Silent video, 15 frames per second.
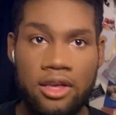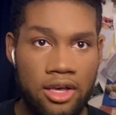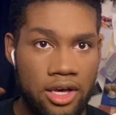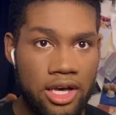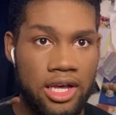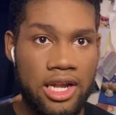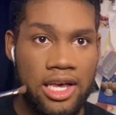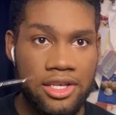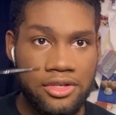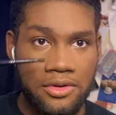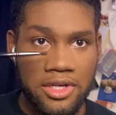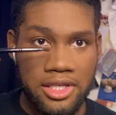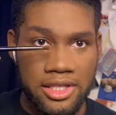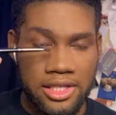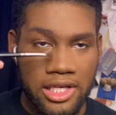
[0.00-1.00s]
And as you
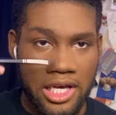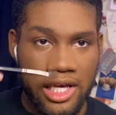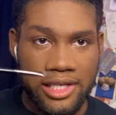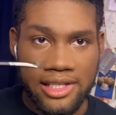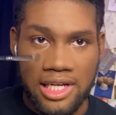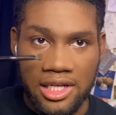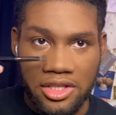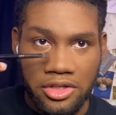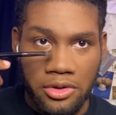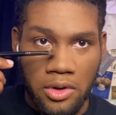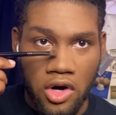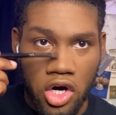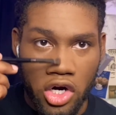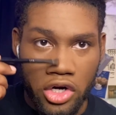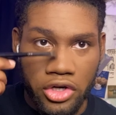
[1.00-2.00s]
can see, it's not
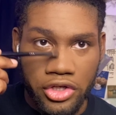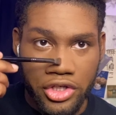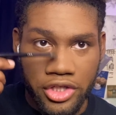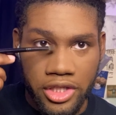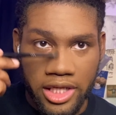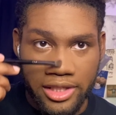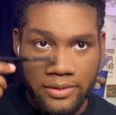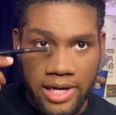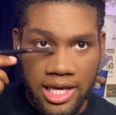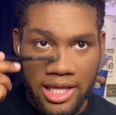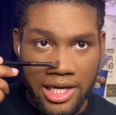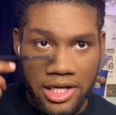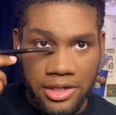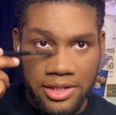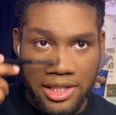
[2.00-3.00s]
too harsh. That's why I
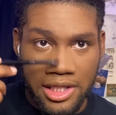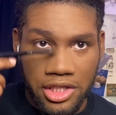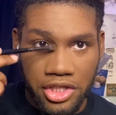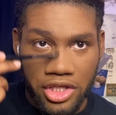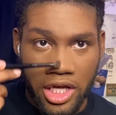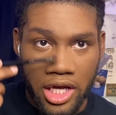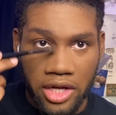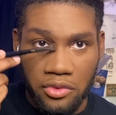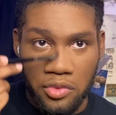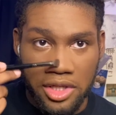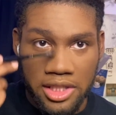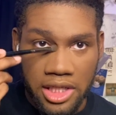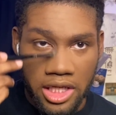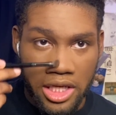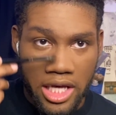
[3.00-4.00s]
like using the shade
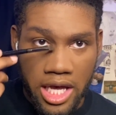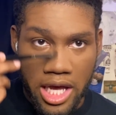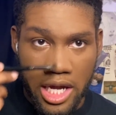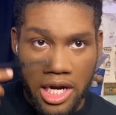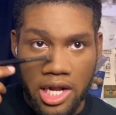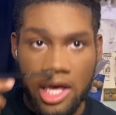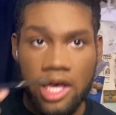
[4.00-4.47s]
once again.